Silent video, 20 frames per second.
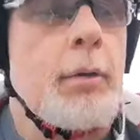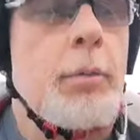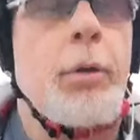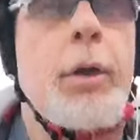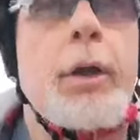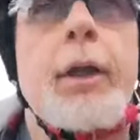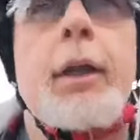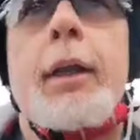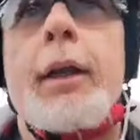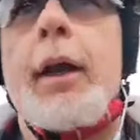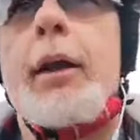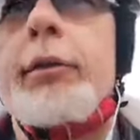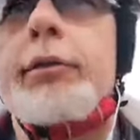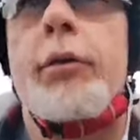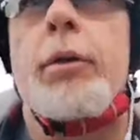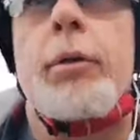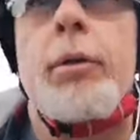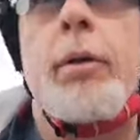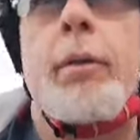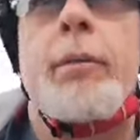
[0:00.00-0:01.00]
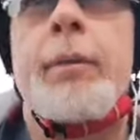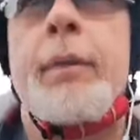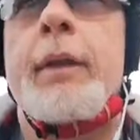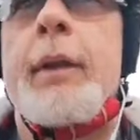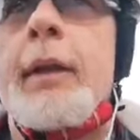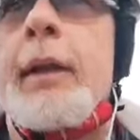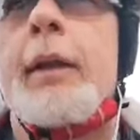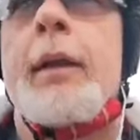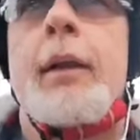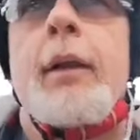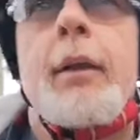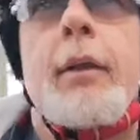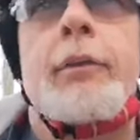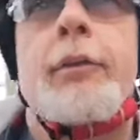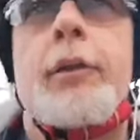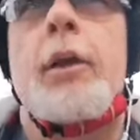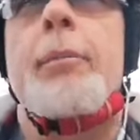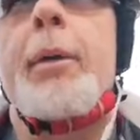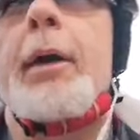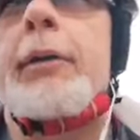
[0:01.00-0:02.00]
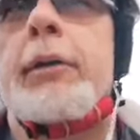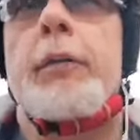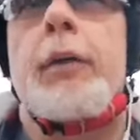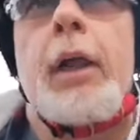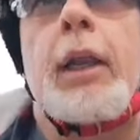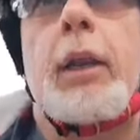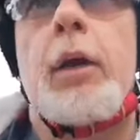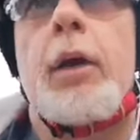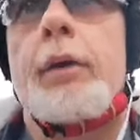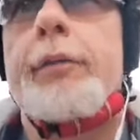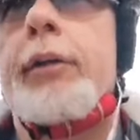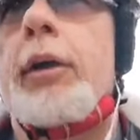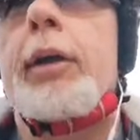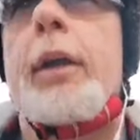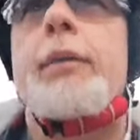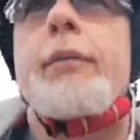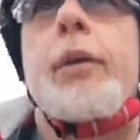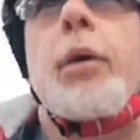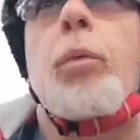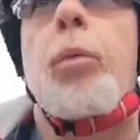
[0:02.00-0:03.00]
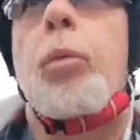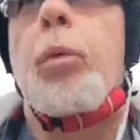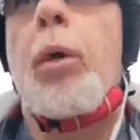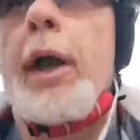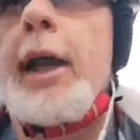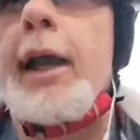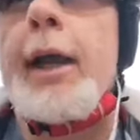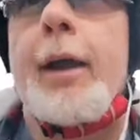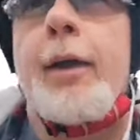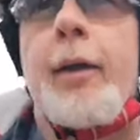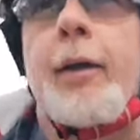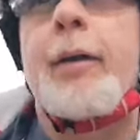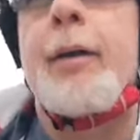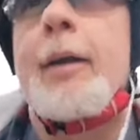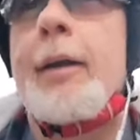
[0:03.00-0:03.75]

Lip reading: we can go through so much of our life not even aware